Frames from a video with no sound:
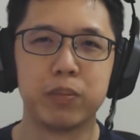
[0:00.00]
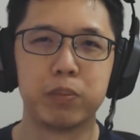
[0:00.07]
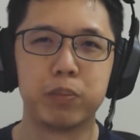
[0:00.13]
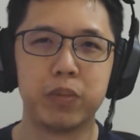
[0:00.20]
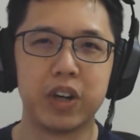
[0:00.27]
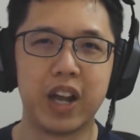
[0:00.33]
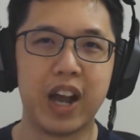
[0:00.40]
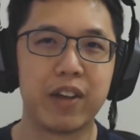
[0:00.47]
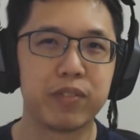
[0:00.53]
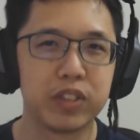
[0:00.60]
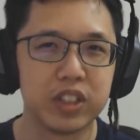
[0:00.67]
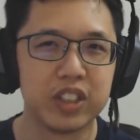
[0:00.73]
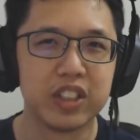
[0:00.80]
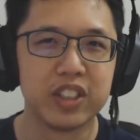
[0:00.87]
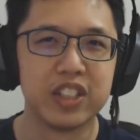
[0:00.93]

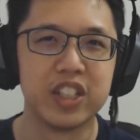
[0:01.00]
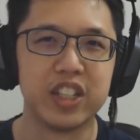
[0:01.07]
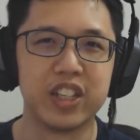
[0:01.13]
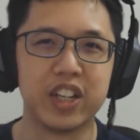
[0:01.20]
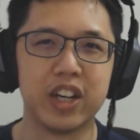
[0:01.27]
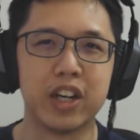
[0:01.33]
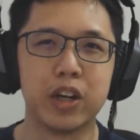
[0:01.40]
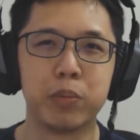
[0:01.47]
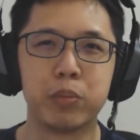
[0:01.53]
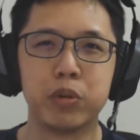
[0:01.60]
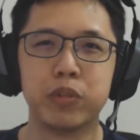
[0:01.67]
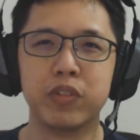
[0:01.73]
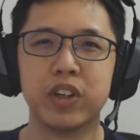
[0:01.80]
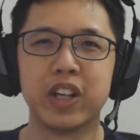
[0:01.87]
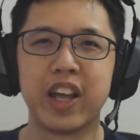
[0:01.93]
after the
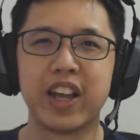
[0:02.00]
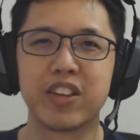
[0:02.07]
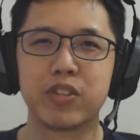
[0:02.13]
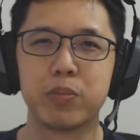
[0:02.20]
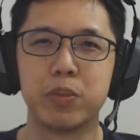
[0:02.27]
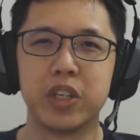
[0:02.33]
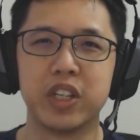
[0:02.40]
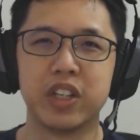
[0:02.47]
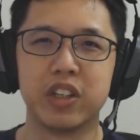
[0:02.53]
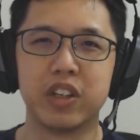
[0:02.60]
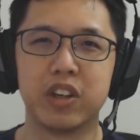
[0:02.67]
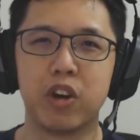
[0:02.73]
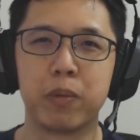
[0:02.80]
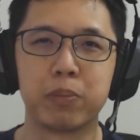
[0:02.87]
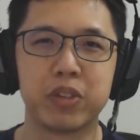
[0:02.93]
approval has been
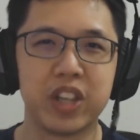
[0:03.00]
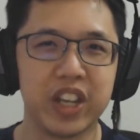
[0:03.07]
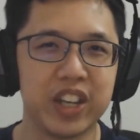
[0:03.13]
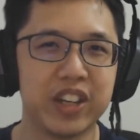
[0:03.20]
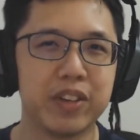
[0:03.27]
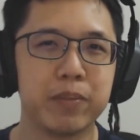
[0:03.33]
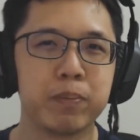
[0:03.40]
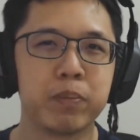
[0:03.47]
obtained.